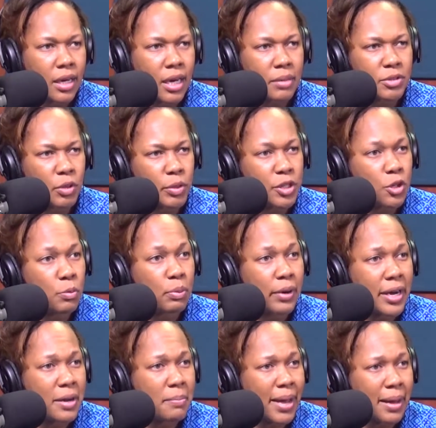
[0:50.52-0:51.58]
So we do
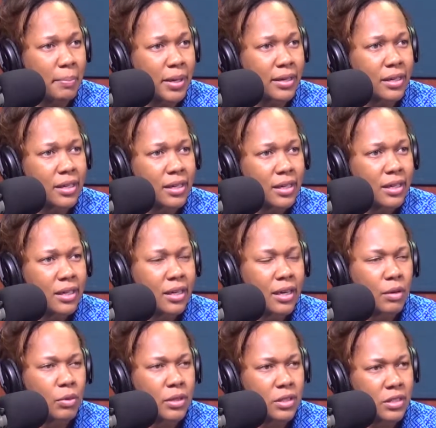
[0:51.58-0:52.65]
brain mapping,
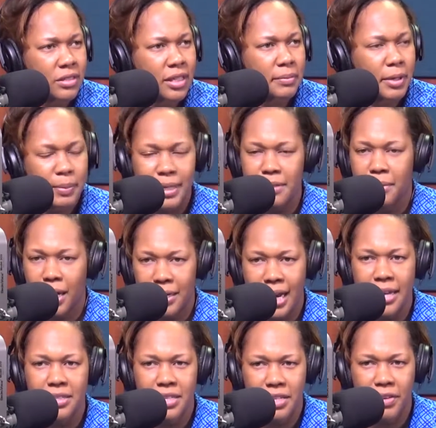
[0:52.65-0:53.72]
which looks at about
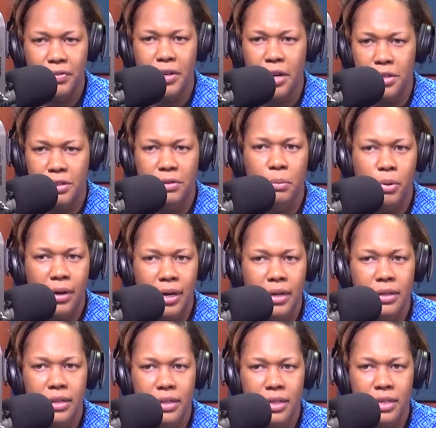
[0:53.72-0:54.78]
19 different areas of the
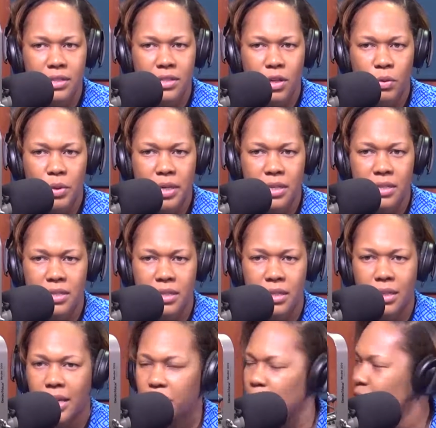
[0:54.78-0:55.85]
brain. And so we can see
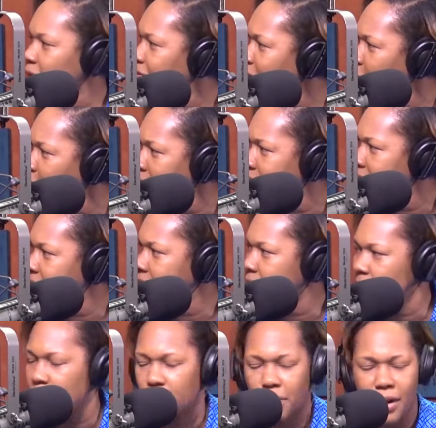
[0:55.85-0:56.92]
levels of focus,
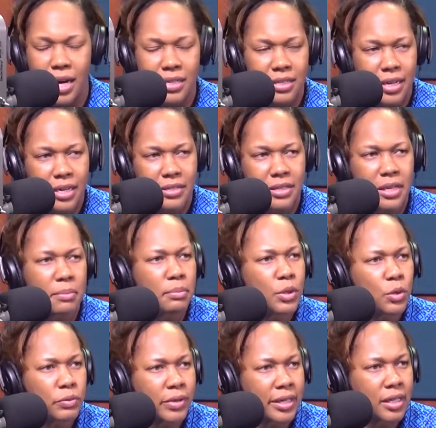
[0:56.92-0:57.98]
processing,
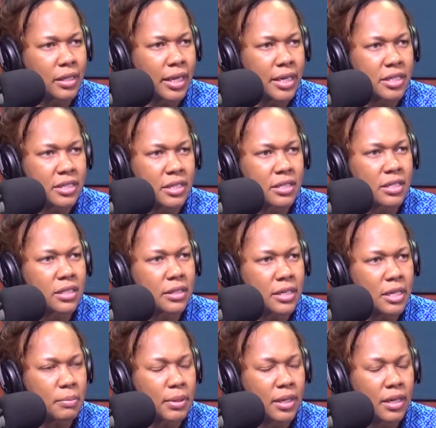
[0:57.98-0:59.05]
mood regulation,
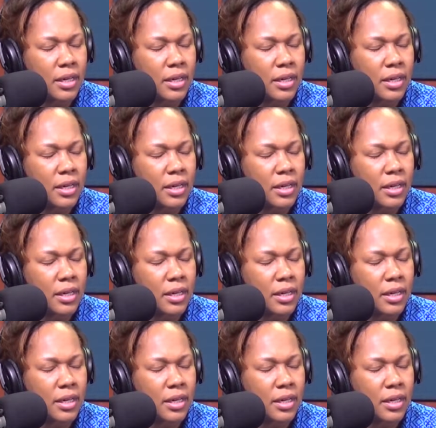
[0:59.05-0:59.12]
sleep.